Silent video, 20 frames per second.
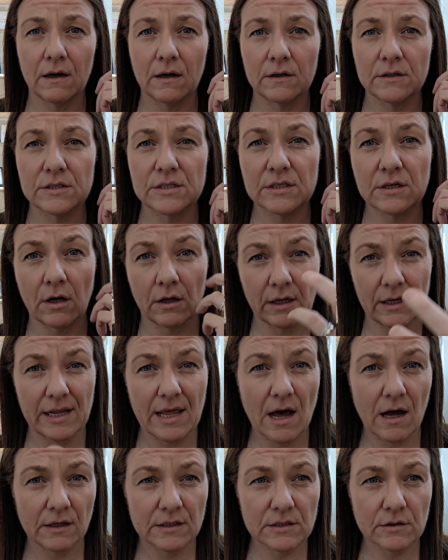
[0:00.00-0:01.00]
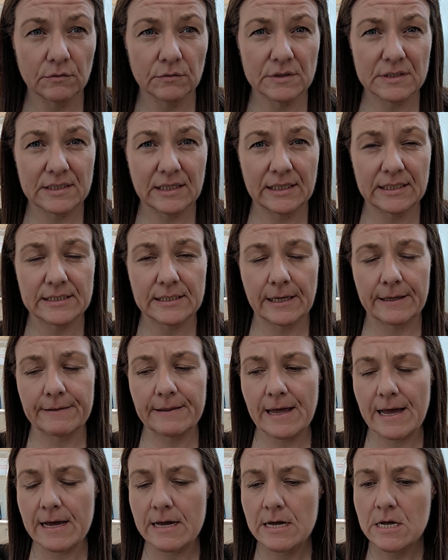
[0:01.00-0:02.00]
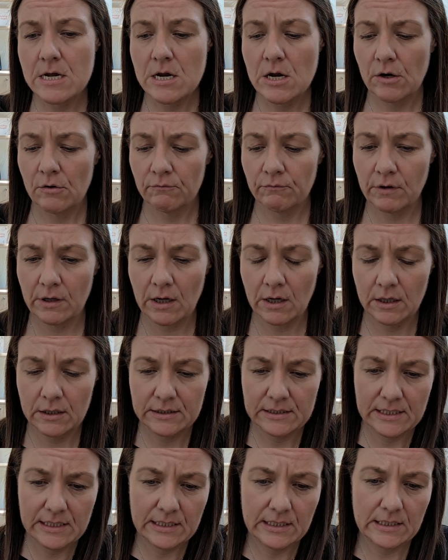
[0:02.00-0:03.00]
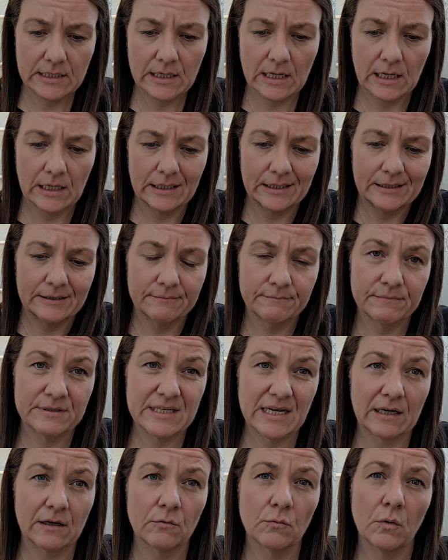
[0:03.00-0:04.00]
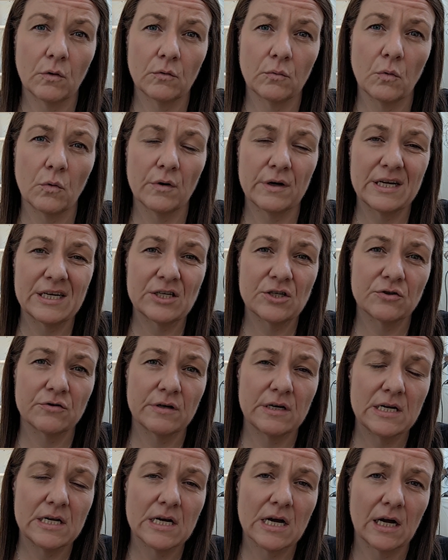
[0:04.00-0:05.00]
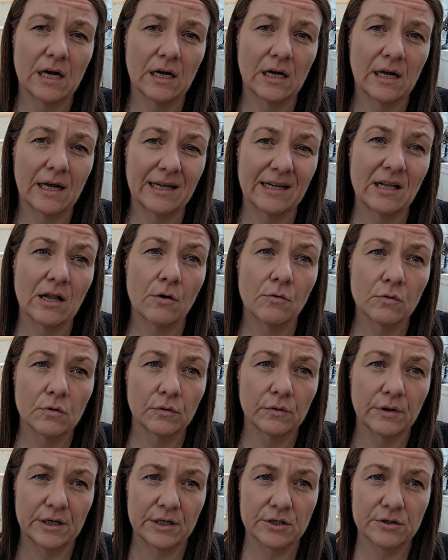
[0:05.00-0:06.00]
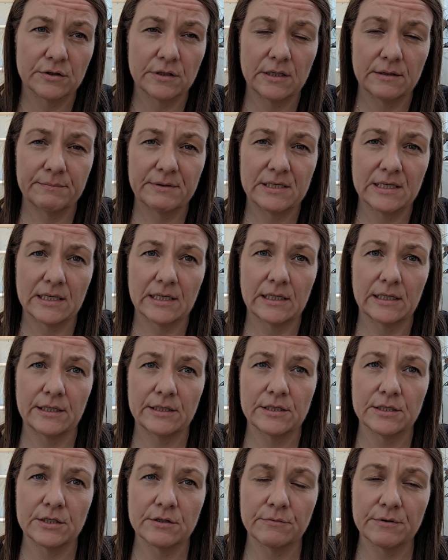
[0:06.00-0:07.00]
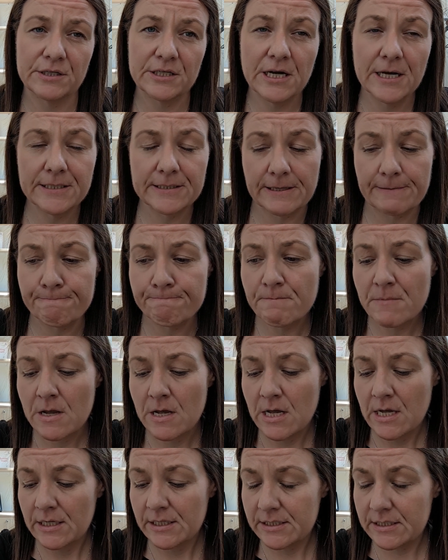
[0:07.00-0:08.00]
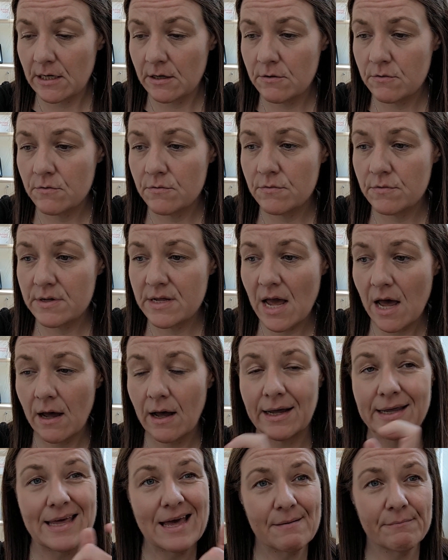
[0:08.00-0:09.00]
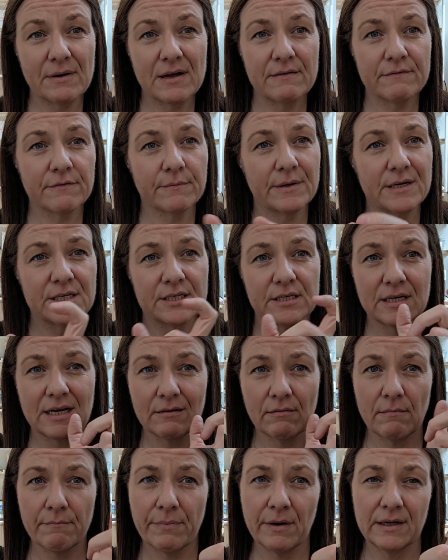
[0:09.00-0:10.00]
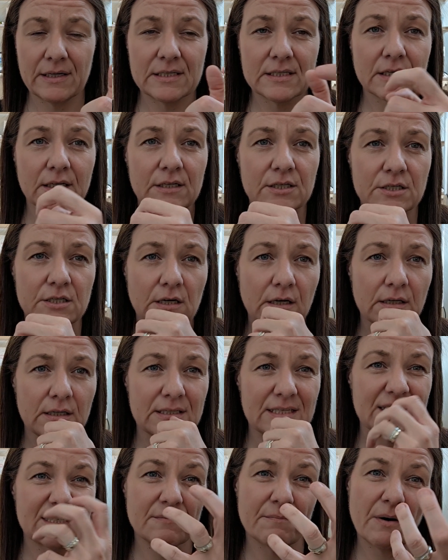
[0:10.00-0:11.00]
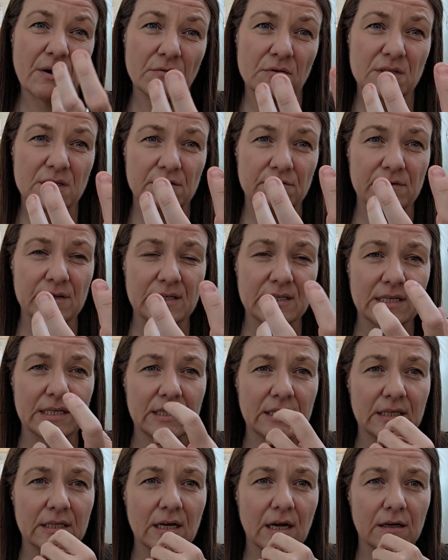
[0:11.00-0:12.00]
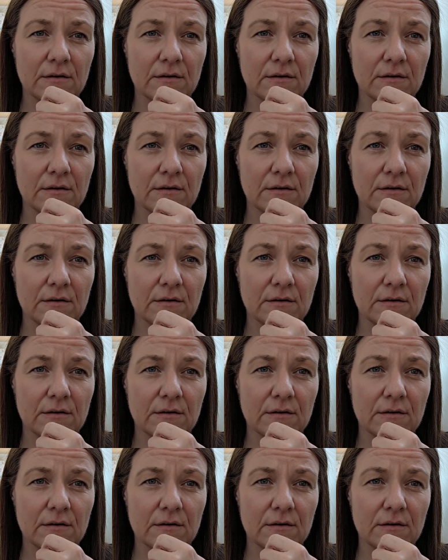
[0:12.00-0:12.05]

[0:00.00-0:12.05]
scholarly articles, things like that, regarding Second World War history and local history, particularly to do with Jersey. So yeah, I get my information now in bite-sized chunks as opposed to reading